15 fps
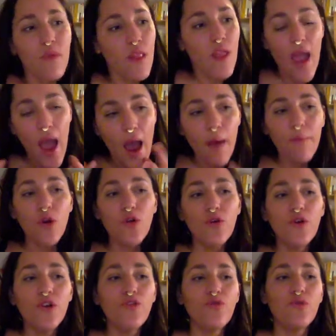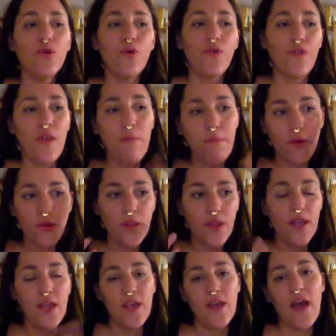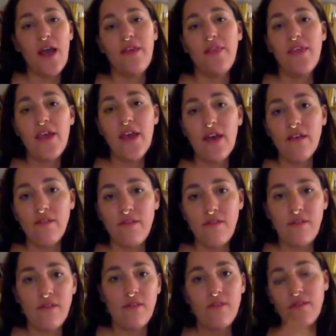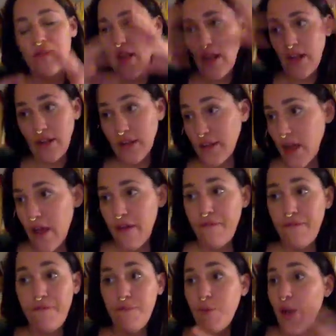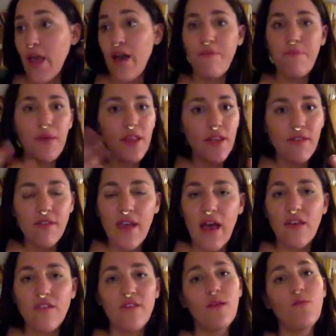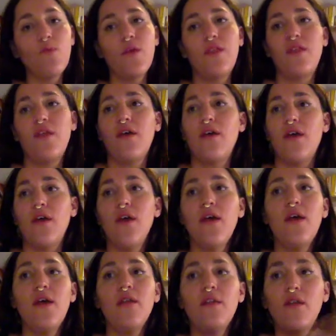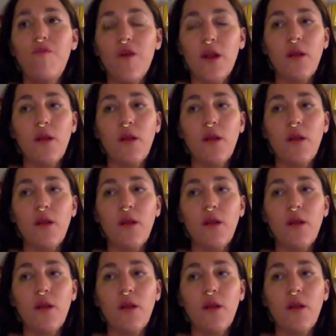I'm not going to go deep on the ideas that we have been discussing with different